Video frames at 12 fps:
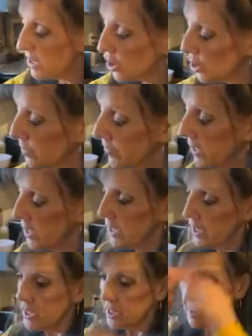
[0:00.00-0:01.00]
later and
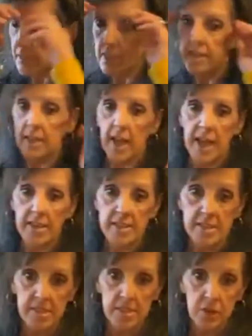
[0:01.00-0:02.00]
catch the rest of the yes,
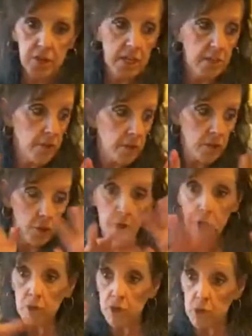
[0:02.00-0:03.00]
show, you or you can
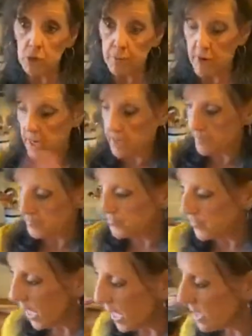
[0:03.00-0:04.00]
catch it on YouTube, YouTube right? tonight.